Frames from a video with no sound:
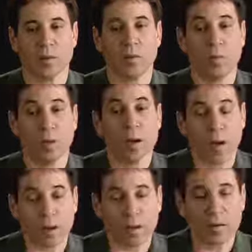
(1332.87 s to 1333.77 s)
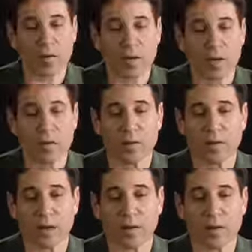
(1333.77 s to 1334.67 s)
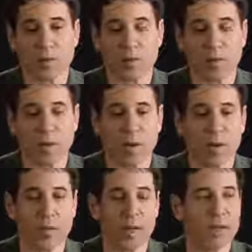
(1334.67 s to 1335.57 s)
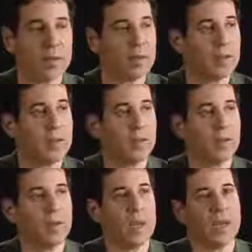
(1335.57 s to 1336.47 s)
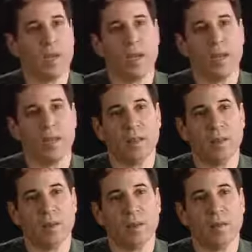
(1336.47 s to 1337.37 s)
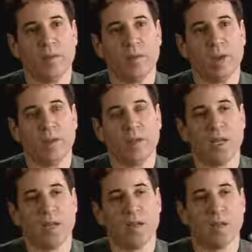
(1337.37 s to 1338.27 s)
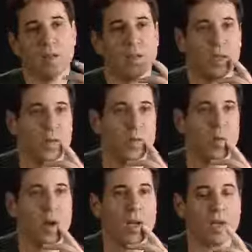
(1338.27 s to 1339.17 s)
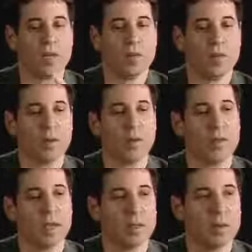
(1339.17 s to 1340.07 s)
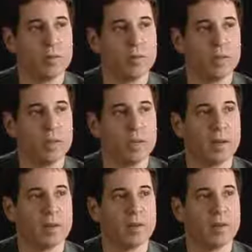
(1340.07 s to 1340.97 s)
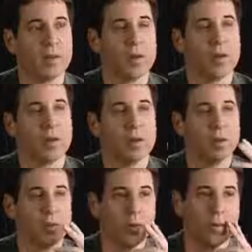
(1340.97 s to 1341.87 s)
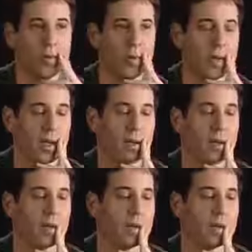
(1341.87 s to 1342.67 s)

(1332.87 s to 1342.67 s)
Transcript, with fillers: well, you study your technique so well that you can make any leap of the imagination that you want, and you know that the technique will be there to support it.